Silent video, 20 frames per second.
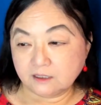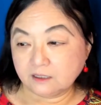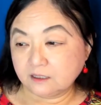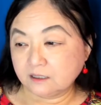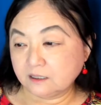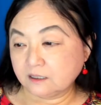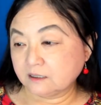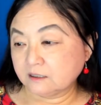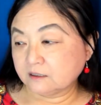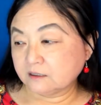
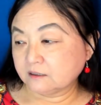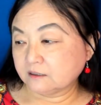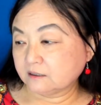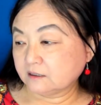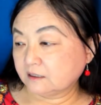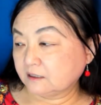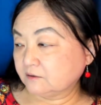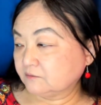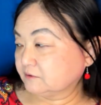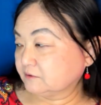
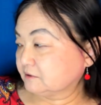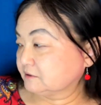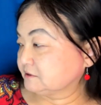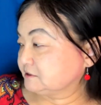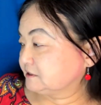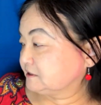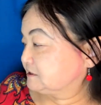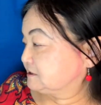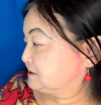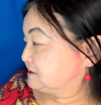I will
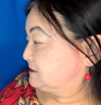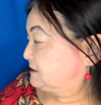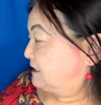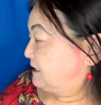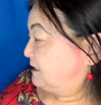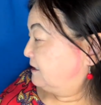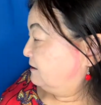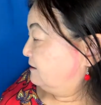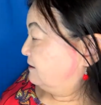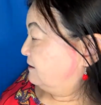just
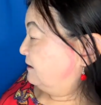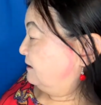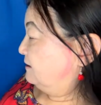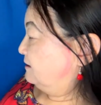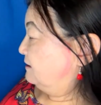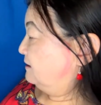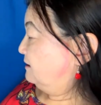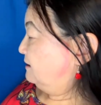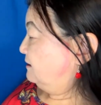say that